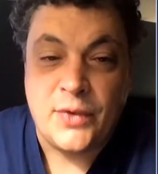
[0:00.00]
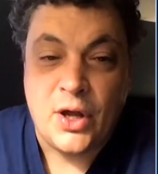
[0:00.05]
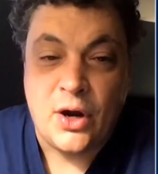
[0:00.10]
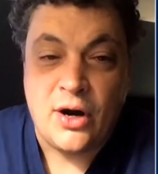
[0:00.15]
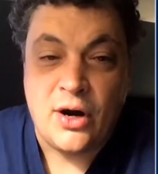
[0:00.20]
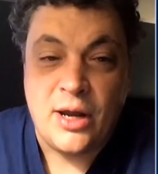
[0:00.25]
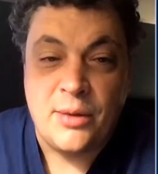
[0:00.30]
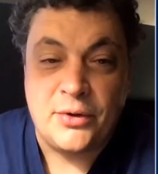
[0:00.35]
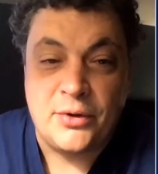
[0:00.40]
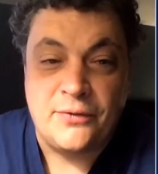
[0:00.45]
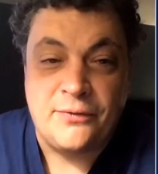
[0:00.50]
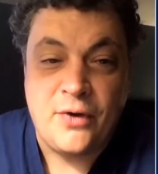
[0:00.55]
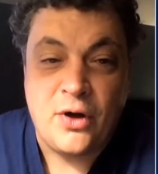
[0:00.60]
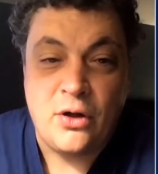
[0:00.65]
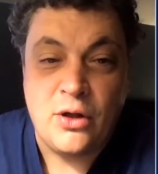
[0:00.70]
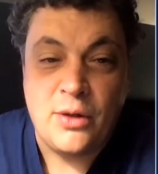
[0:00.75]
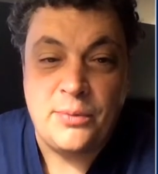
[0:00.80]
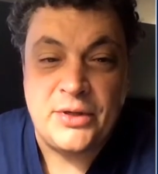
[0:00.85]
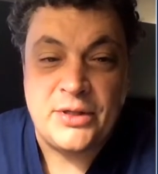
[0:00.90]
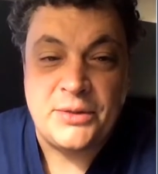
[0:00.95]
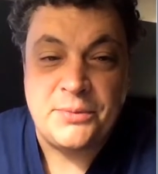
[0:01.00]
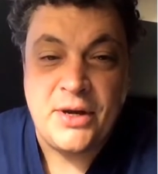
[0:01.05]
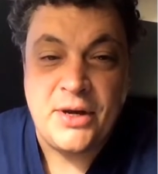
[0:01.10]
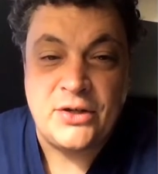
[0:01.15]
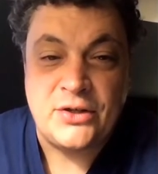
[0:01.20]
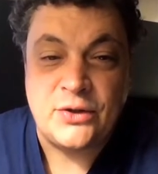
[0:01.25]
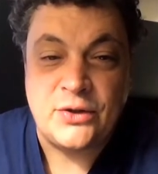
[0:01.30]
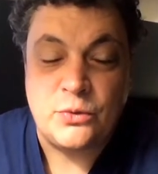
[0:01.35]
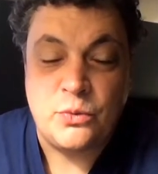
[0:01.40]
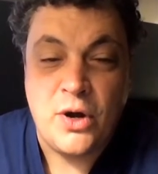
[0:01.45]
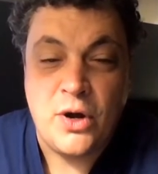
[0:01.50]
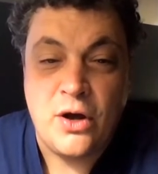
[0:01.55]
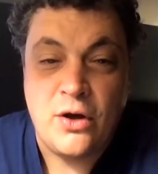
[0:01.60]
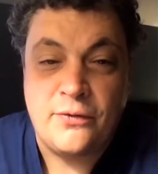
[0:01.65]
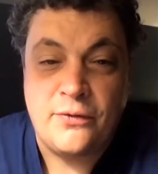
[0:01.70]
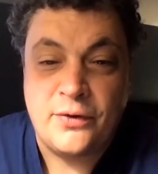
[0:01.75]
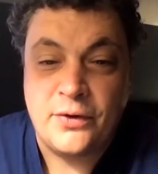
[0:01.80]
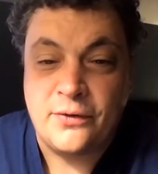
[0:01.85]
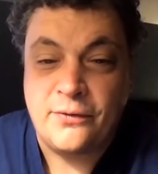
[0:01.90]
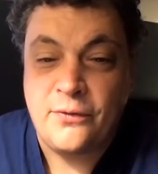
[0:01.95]
are able to follow up these patients
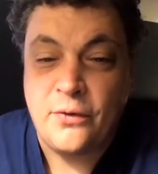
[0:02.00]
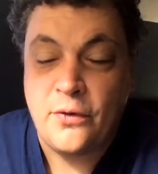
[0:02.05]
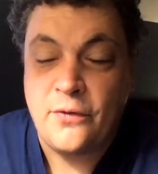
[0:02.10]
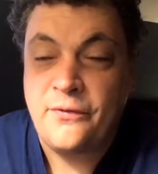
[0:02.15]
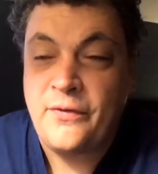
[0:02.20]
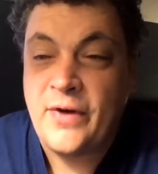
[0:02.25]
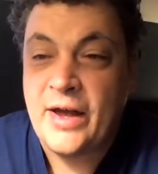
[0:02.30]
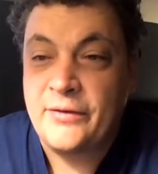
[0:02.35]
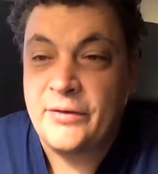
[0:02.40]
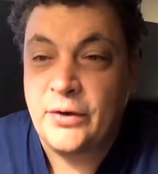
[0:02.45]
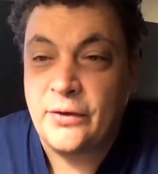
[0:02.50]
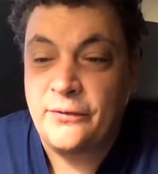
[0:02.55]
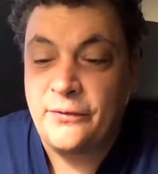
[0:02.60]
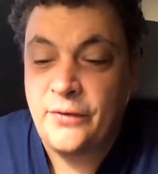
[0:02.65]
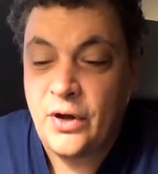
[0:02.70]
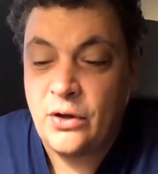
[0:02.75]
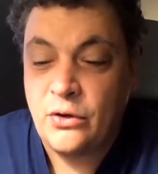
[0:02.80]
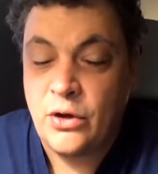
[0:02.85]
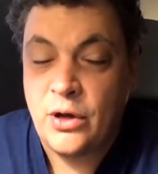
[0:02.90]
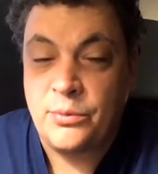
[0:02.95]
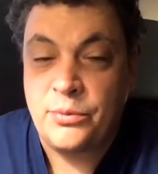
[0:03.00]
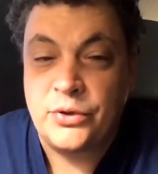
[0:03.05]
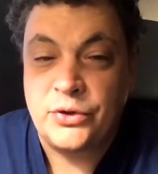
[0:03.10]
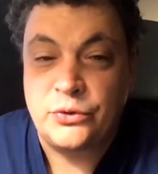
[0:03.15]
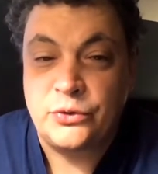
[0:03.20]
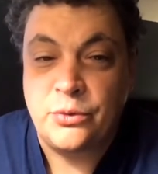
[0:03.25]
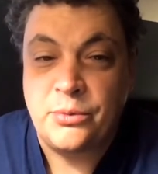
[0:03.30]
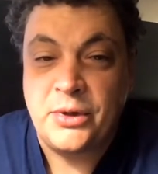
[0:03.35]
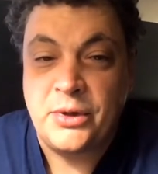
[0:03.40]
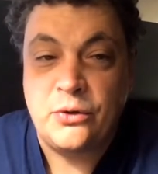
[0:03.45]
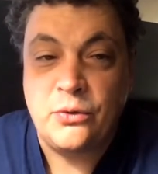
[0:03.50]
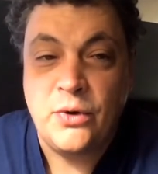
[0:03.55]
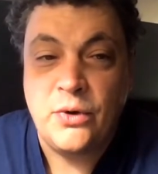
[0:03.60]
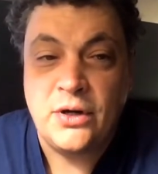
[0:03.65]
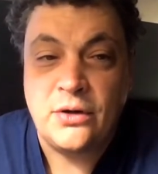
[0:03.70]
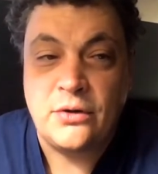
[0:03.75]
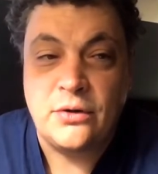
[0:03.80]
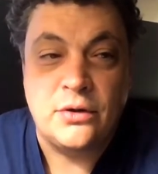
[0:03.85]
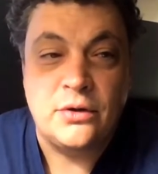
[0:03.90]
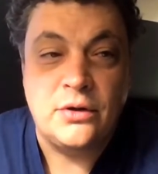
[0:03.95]
well for the full 5-year follow-up, which will be
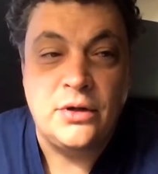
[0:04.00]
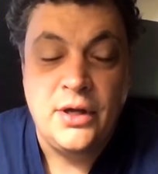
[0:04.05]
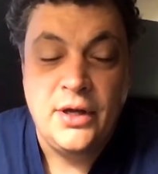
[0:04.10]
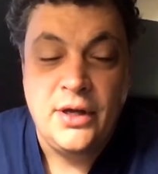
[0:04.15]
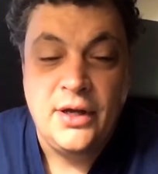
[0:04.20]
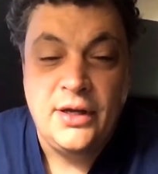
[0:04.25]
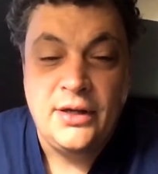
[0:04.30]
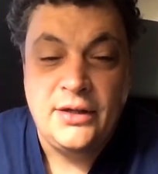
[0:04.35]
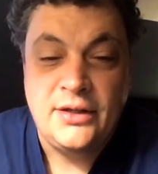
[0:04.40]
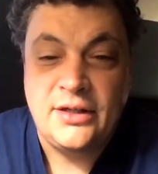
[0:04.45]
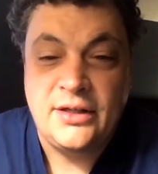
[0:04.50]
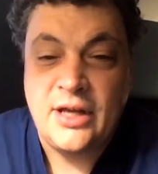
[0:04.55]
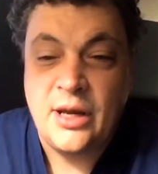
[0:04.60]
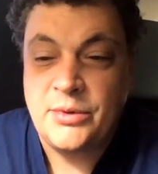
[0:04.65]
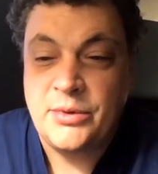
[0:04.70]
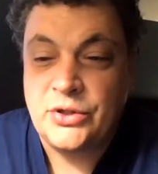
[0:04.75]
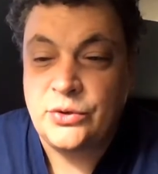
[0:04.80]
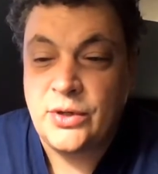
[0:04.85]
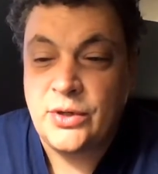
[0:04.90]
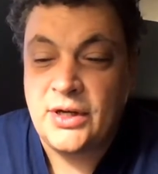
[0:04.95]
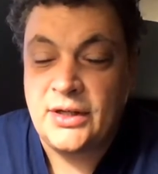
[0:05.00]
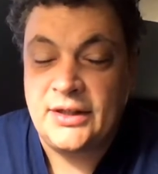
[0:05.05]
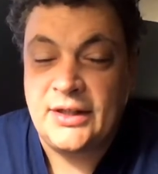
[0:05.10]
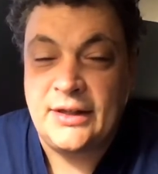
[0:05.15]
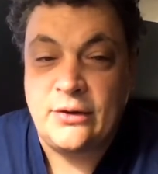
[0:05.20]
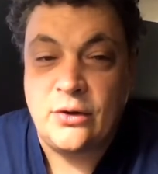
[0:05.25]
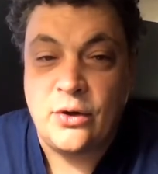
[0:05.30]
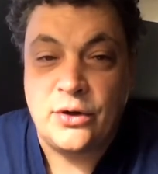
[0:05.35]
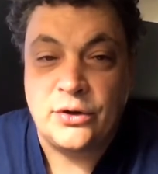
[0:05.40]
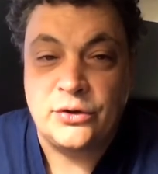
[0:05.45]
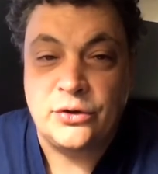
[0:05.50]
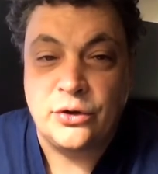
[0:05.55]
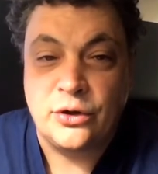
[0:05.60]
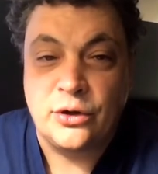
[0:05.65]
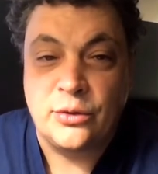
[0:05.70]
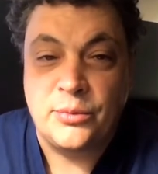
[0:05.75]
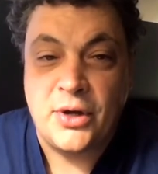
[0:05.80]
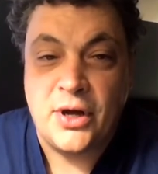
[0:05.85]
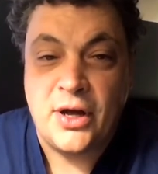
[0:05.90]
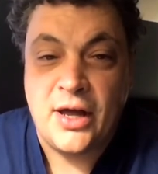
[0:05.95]
critical to demonstrate the
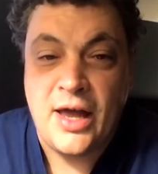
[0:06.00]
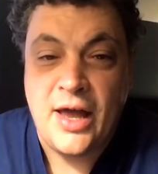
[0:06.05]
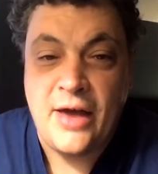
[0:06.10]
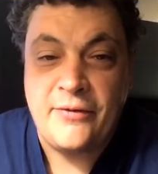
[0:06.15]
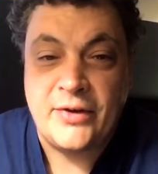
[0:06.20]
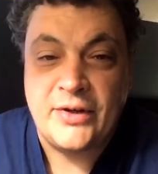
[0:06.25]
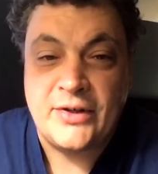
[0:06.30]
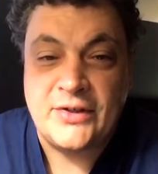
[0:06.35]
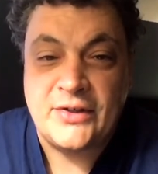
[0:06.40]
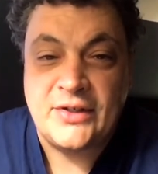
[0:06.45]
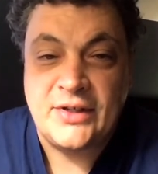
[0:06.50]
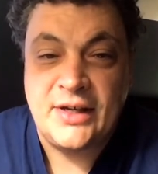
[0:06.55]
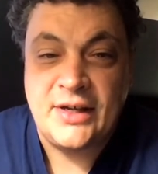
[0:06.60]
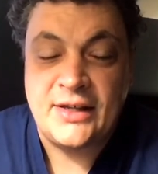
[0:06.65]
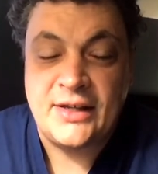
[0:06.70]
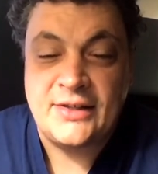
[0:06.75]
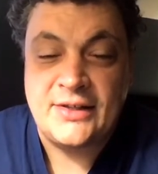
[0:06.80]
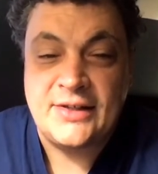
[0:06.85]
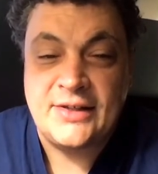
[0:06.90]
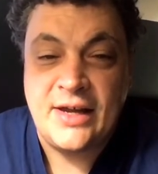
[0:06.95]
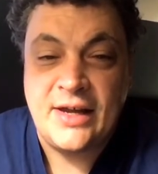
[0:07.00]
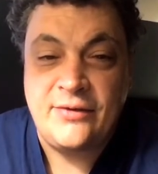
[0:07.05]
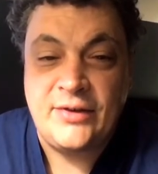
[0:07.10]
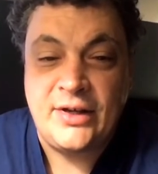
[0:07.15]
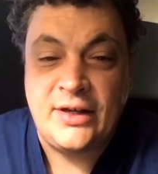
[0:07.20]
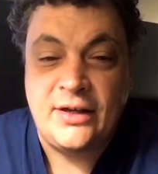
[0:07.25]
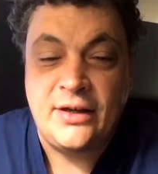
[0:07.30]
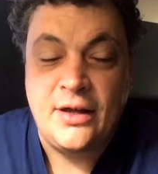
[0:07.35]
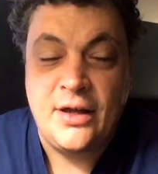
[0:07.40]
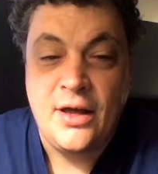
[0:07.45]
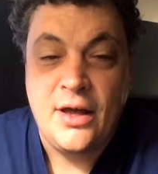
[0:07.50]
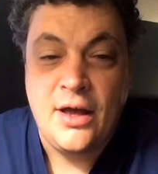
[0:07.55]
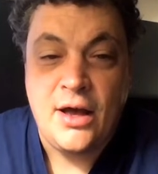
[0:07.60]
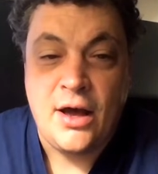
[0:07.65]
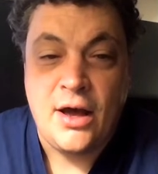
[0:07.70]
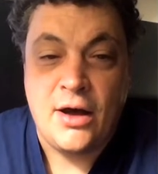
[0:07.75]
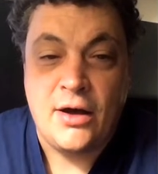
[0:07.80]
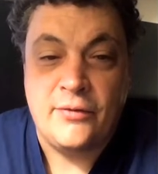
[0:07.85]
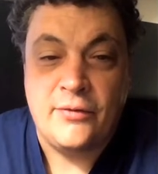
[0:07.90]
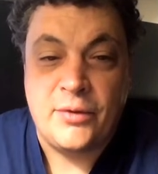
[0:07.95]
long-term efficacy and safety
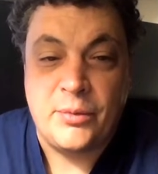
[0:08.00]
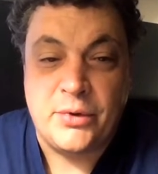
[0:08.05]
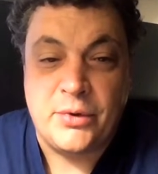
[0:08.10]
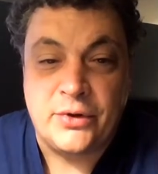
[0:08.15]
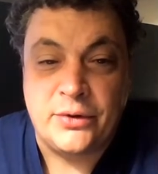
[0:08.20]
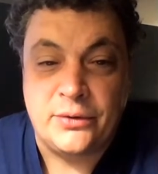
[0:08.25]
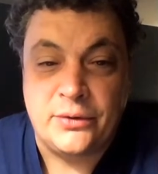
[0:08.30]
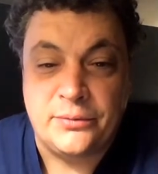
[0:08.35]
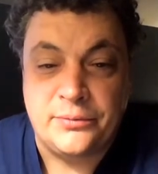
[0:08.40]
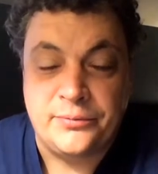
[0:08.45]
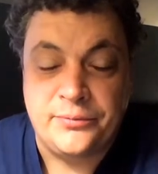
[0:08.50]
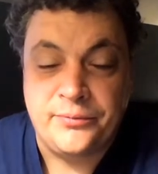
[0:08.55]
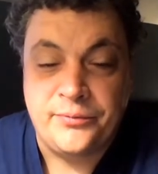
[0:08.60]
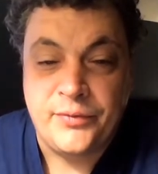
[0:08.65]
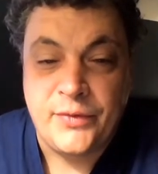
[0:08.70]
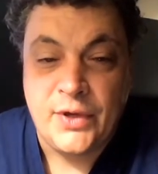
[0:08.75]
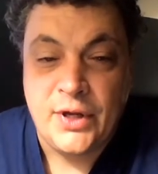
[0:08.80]
of the balloon.